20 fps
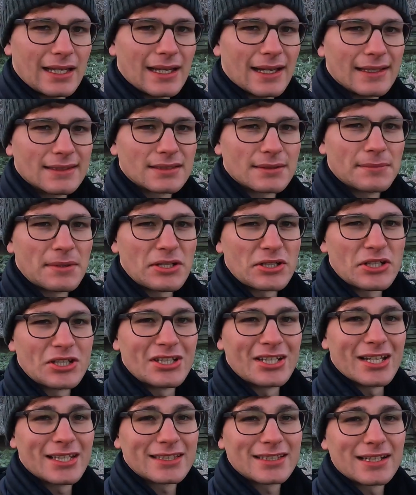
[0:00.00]
As I mentioned
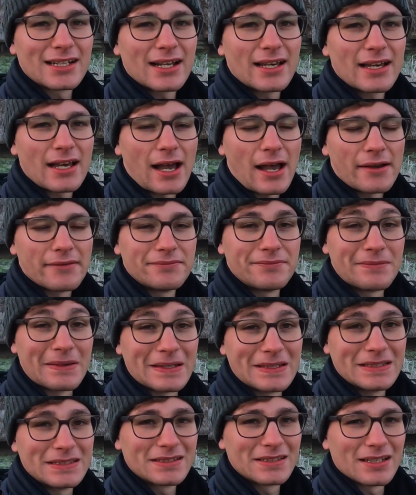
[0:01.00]
yesterday, I have
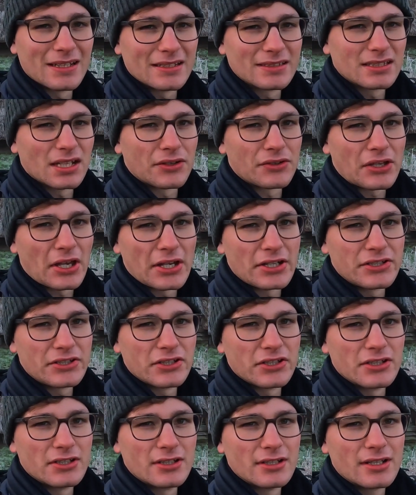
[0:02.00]
been to this
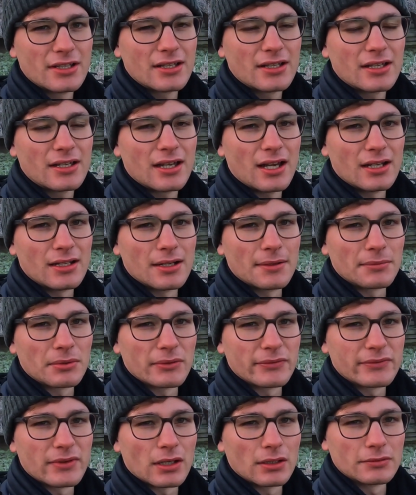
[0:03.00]
location a number
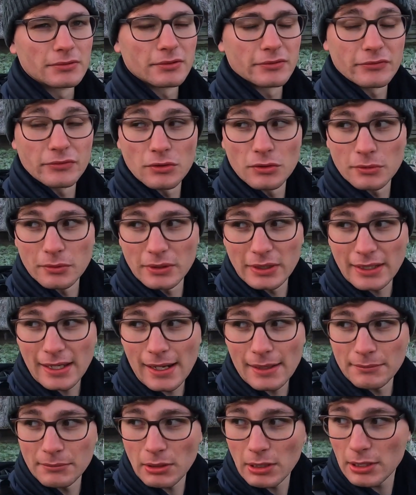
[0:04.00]
of times before with the
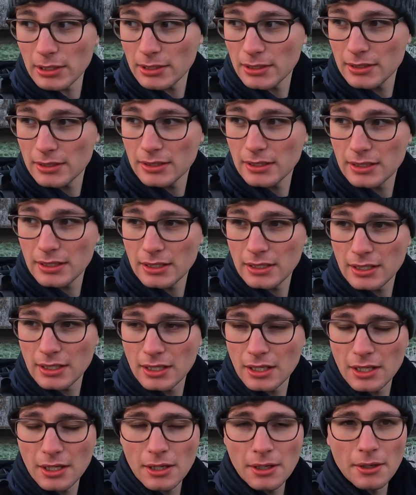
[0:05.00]
camera,
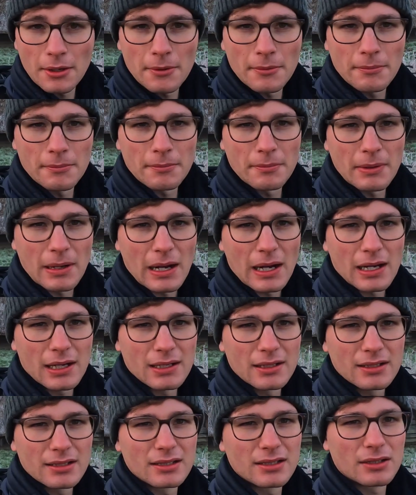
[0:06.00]
but
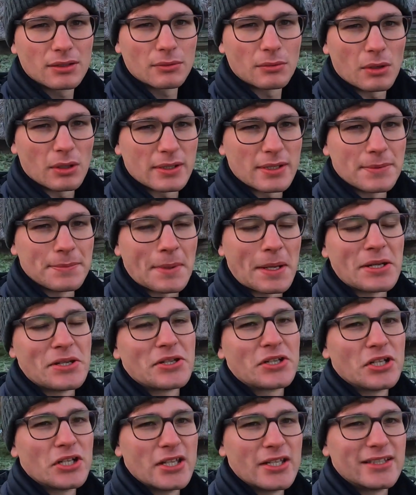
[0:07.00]
what I didn't
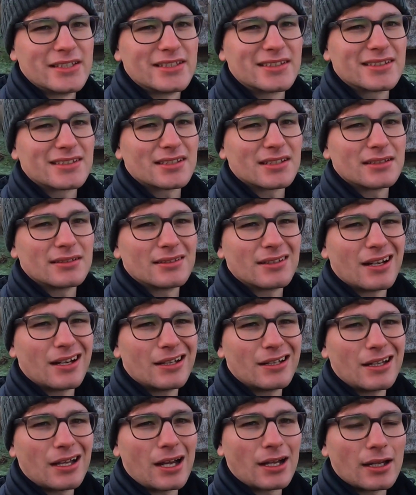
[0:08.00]
mention is
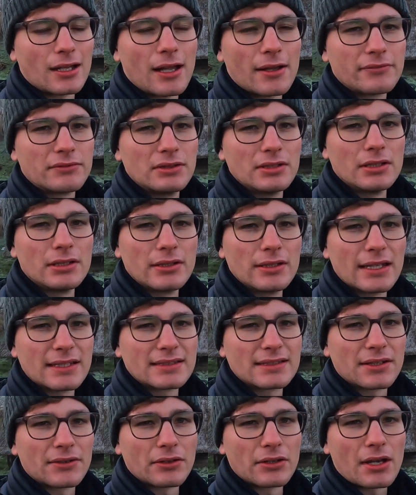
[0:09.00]
I haven't
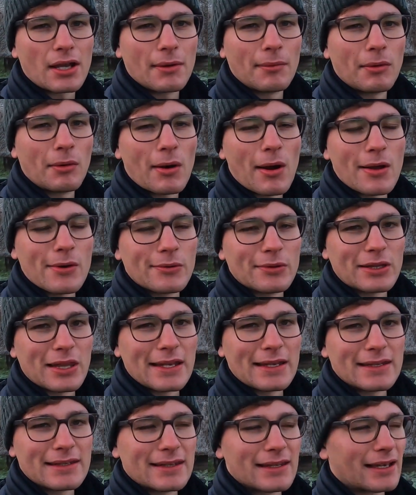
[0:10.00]
necessarily come away with
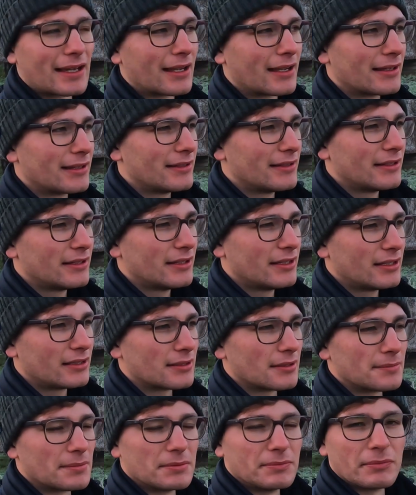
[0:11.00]
anything
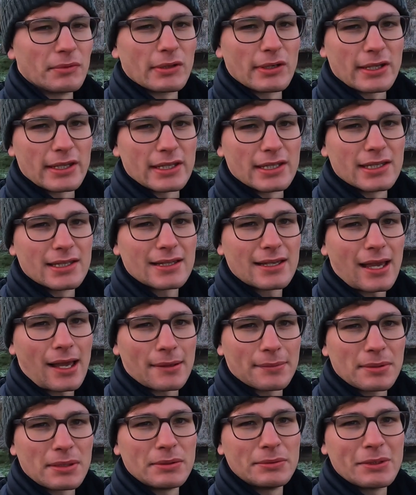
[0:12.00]
that I've been really
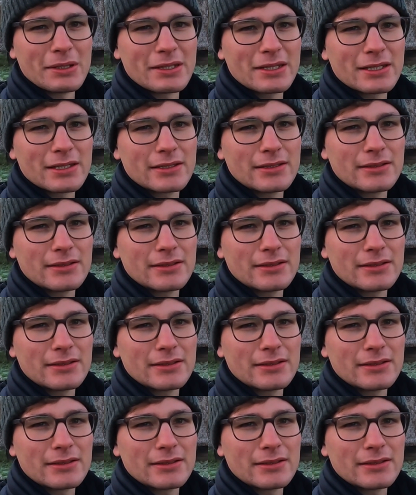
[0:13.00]
happy with.